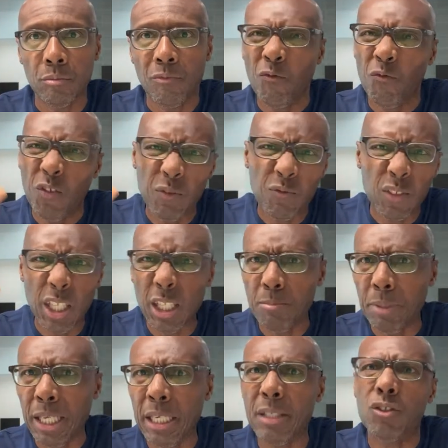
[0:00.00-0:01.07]
15
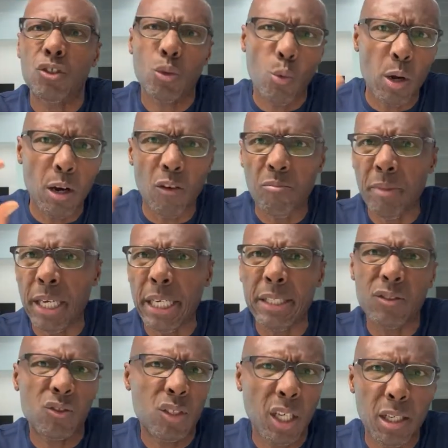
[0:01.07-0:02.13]
minutes, 12
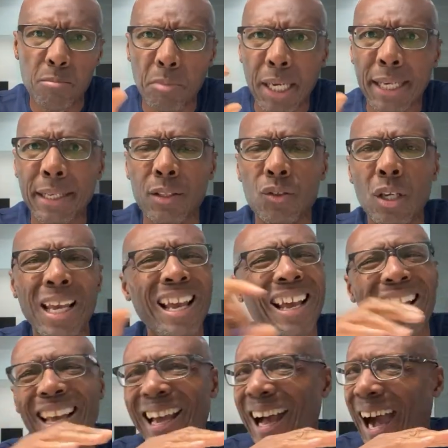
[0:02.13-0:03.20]
minutes, 10 minutes.
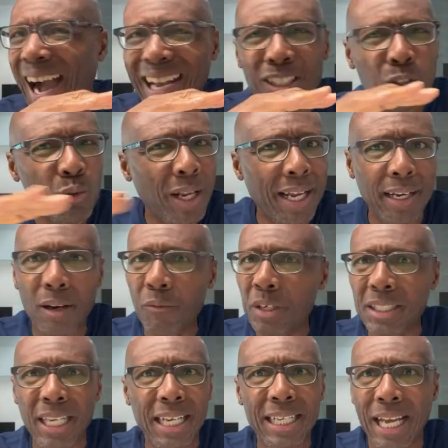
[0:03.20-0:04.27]
I do that every
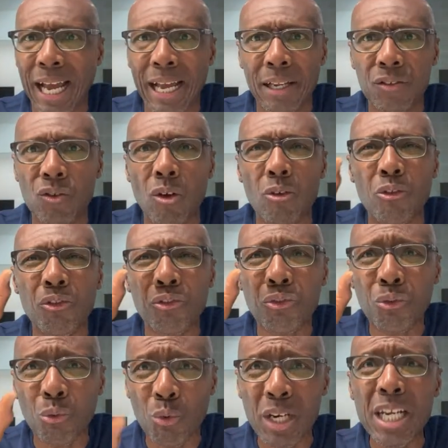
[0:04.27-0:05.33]
day, guys,
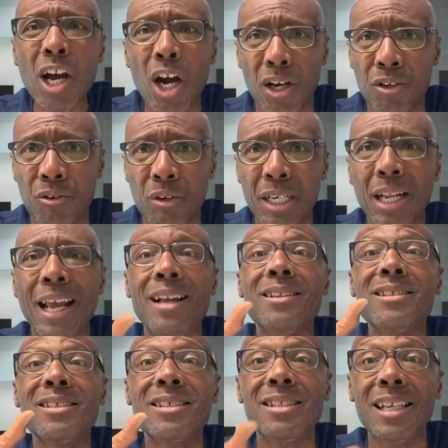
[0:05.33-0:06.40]

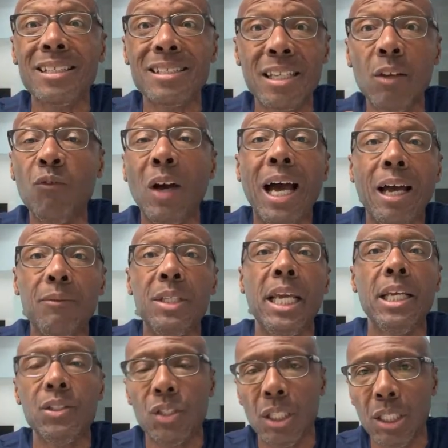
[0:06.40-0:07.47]
365
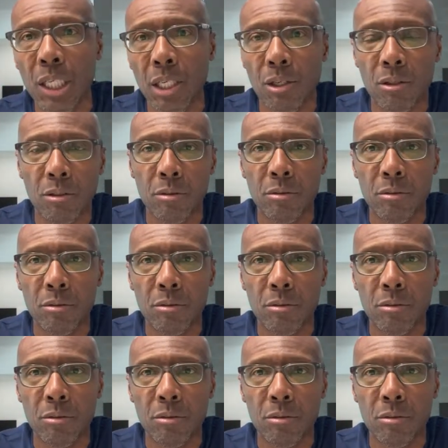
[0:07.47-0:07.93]
days a year.